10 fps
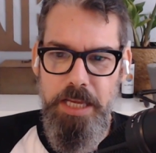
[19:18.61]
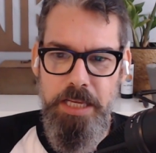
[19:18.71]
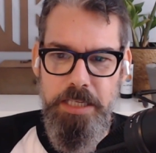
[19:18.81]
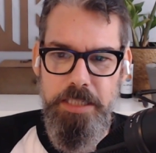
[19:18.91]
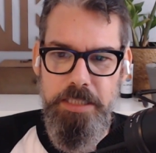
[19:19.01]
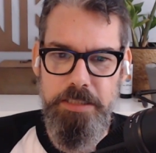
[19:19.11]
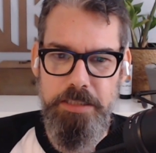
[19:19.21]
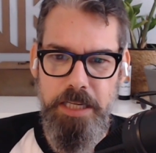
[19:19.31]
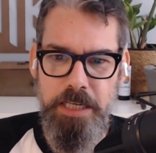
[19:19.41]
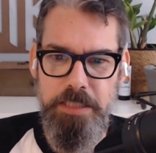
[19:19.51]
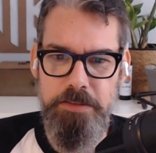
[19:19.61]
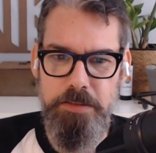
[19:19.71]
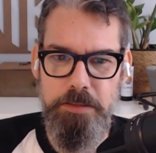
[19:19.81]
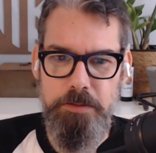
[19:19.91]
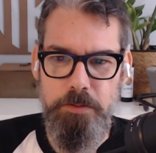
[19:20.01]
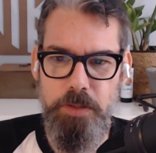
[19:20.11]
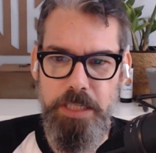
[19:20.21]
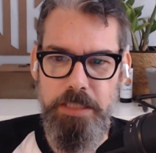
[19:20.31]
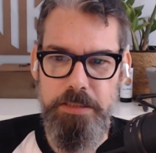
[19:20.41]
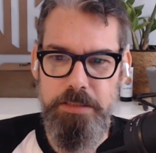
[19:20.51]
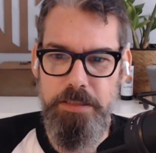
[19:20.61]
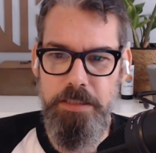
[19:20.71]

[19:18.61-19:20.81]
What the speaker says: And I started to look at